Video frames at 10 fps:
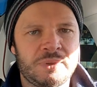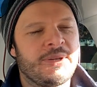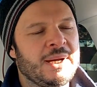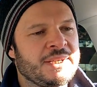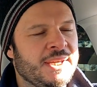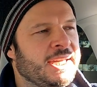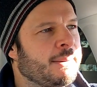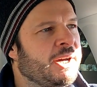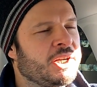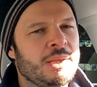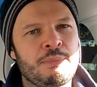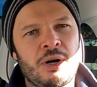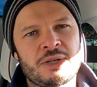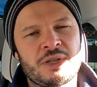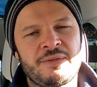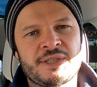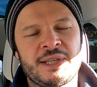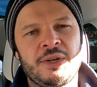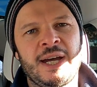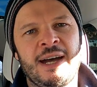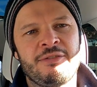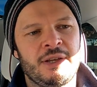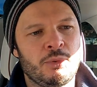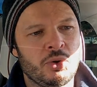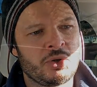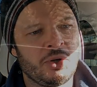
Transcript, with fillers: So as they come out of the box, obviously you have them all